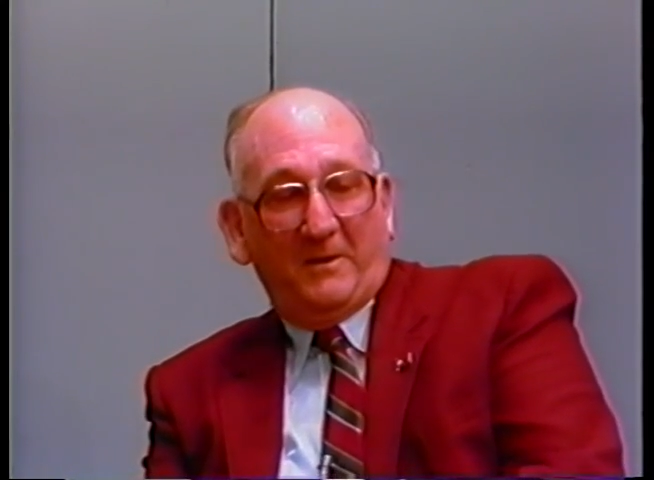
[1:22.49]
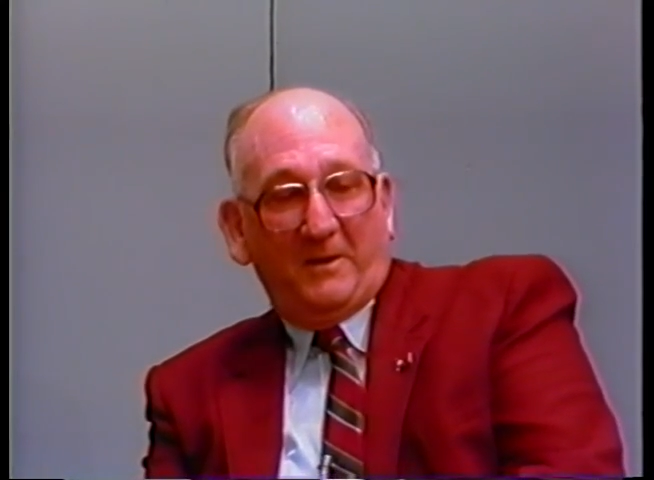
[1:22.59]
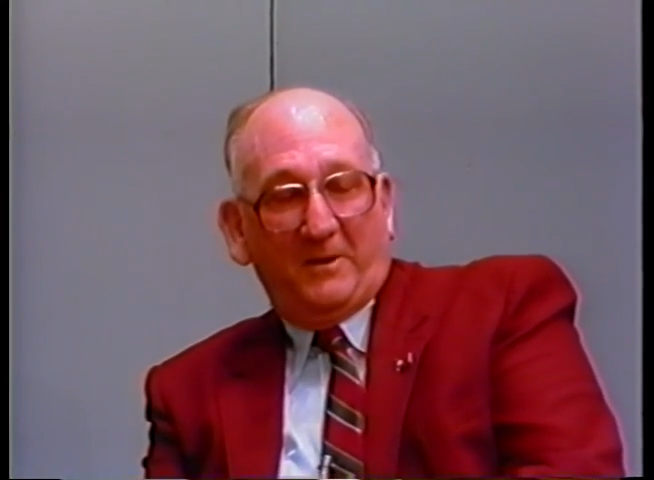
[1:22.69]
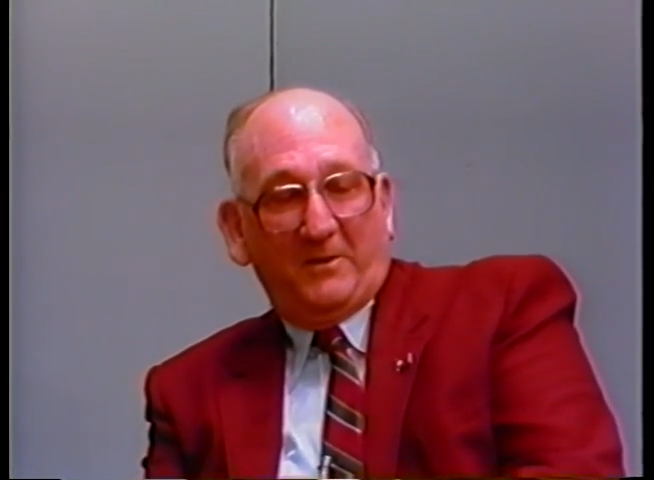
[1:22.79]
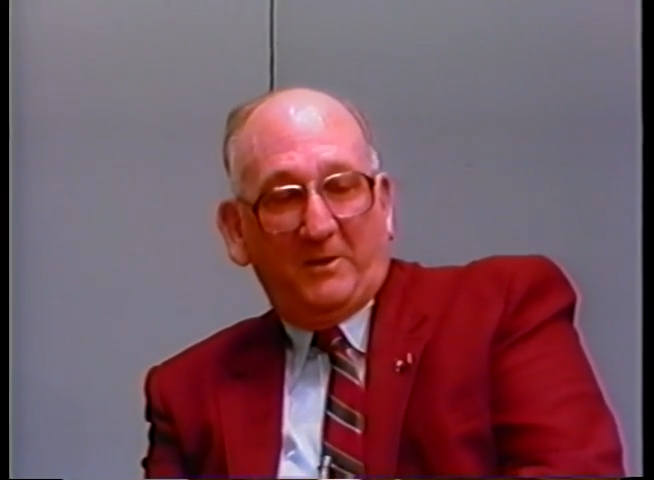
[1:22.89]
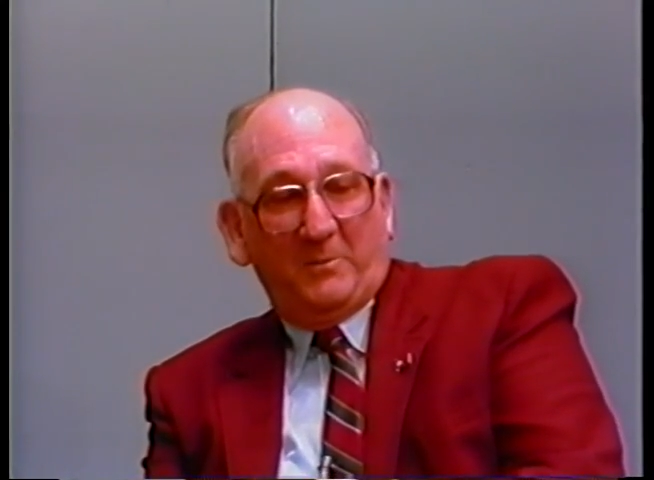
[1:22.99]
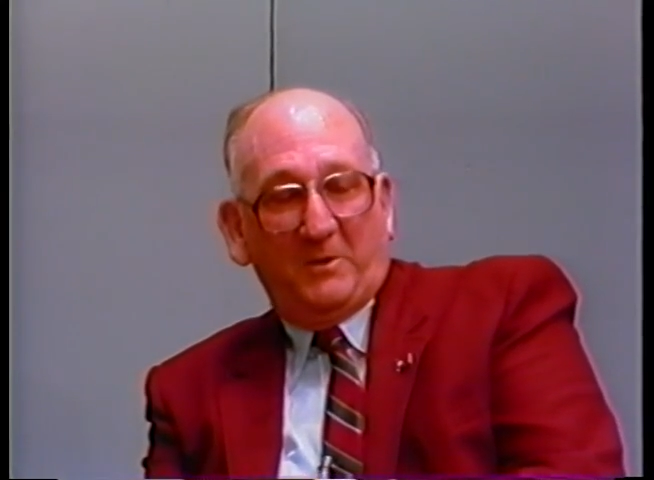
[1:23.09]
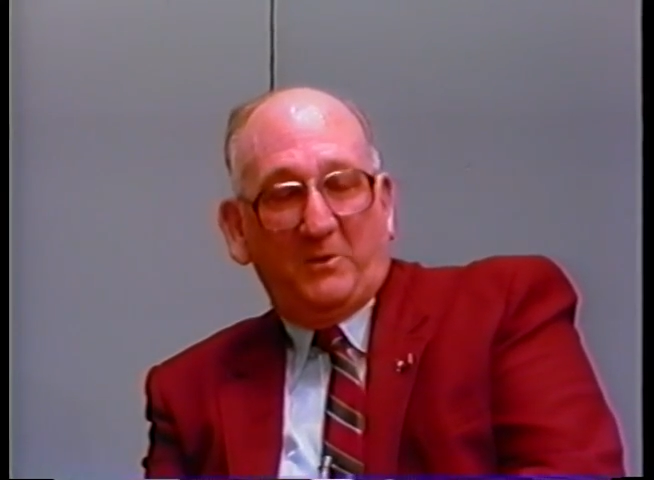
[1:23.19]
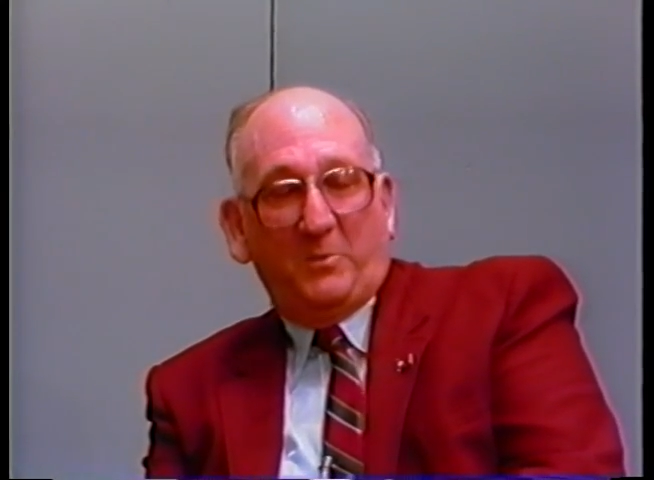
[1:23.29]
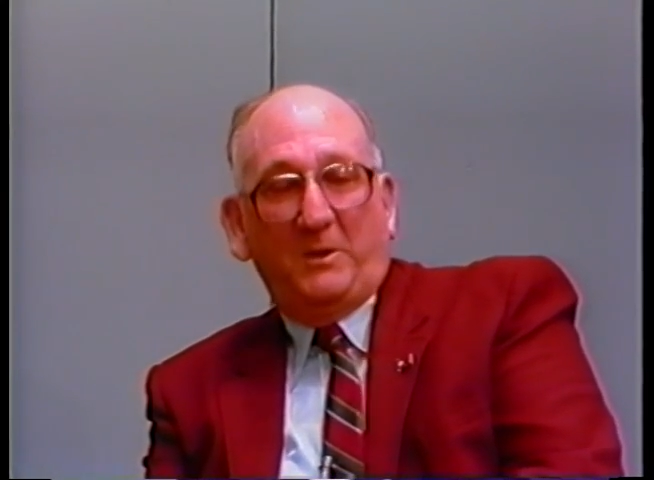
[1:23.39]
I said,
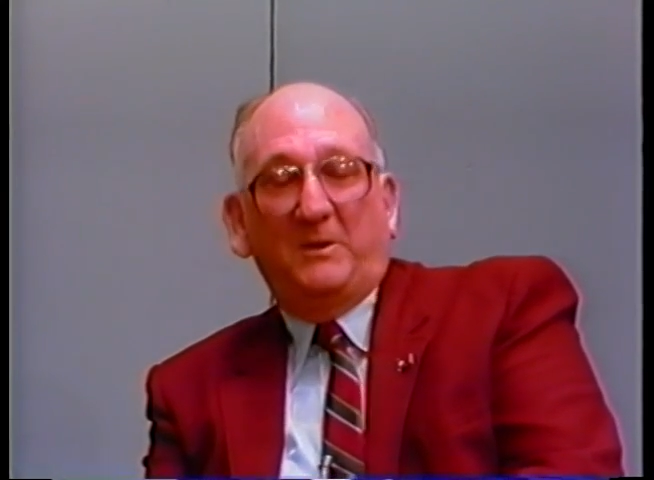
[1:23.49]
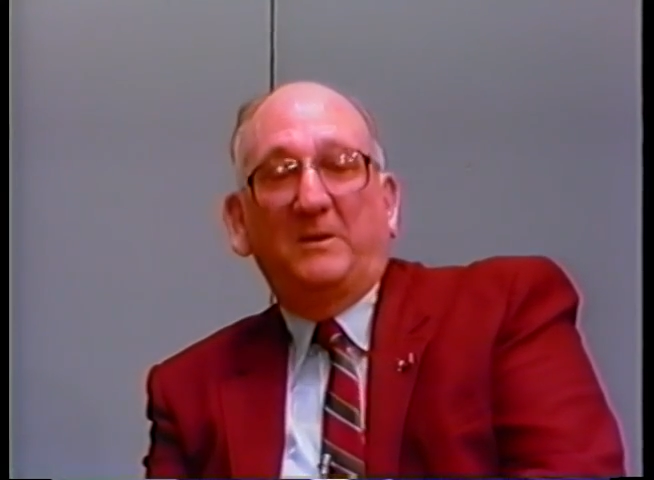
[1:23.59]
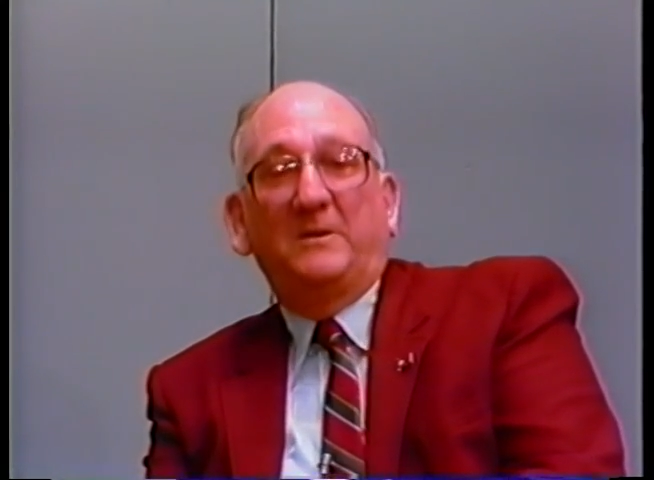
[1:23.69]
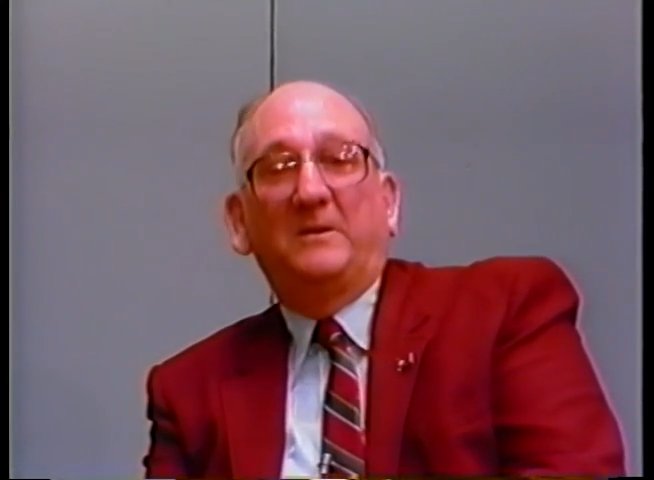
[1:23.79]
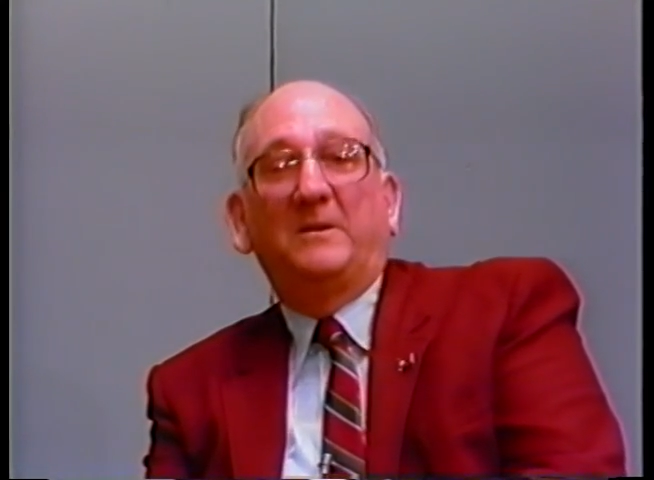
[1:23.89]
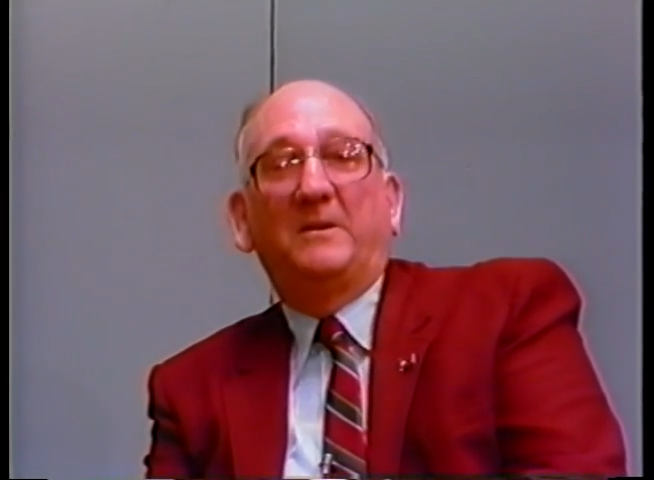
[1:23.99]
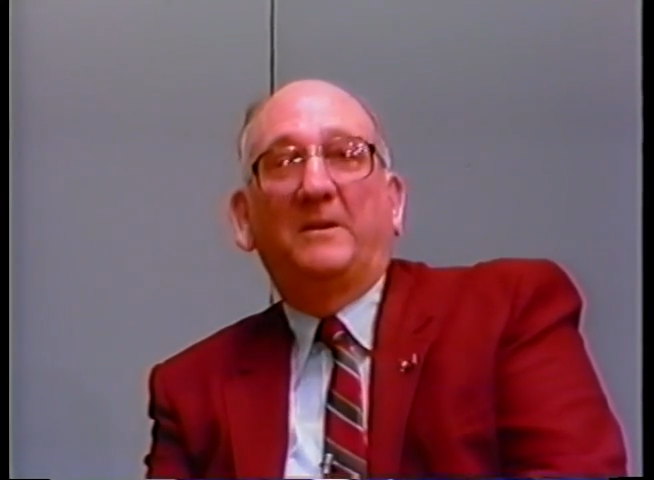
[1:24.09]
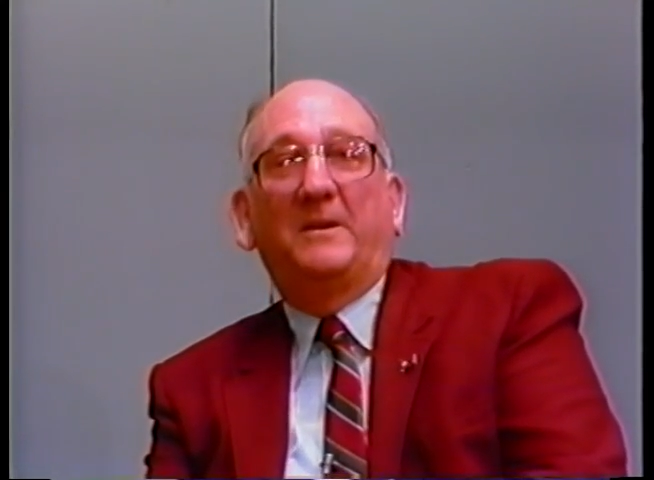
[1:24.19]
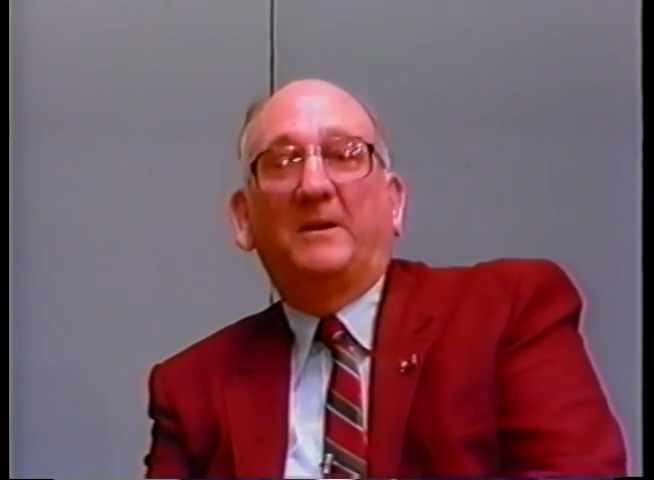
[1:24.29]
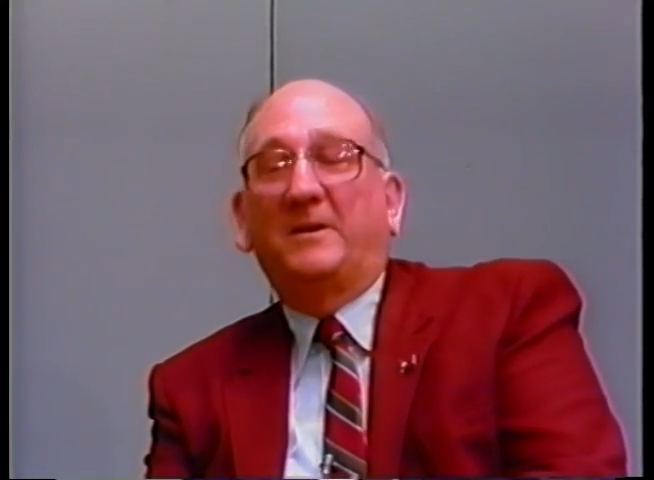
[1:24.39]
"Mr. Speaker,
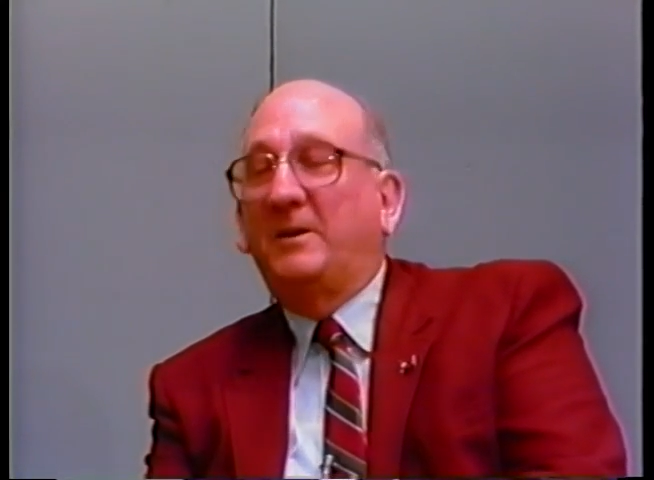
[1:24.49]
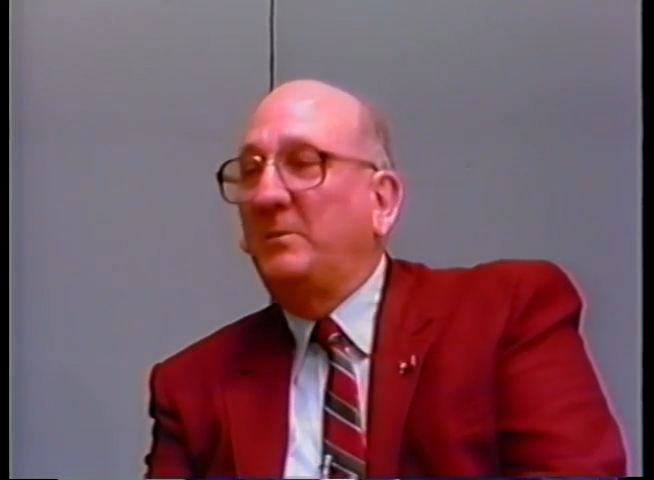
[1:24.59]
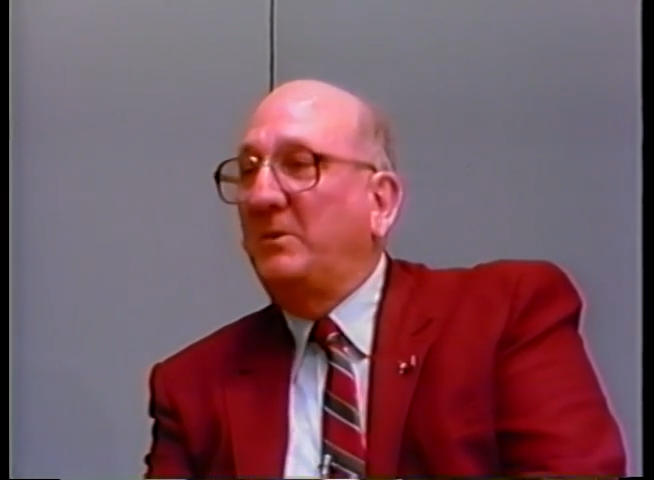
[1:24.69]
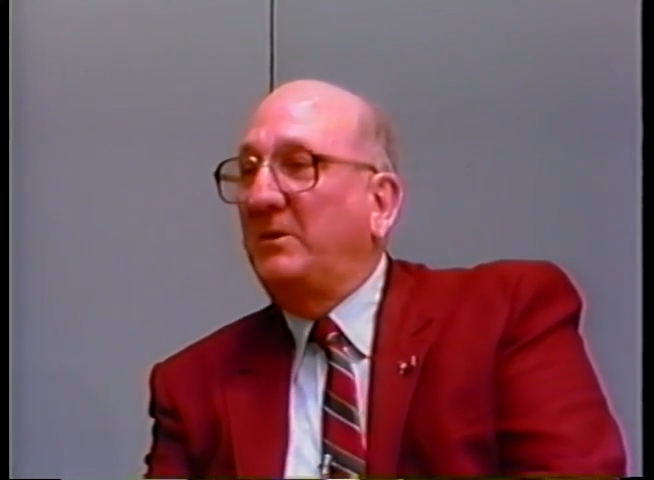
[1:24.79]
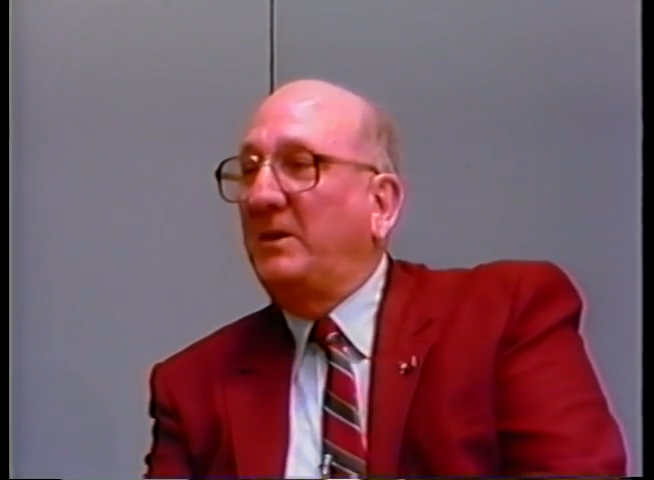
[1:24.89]
there comes a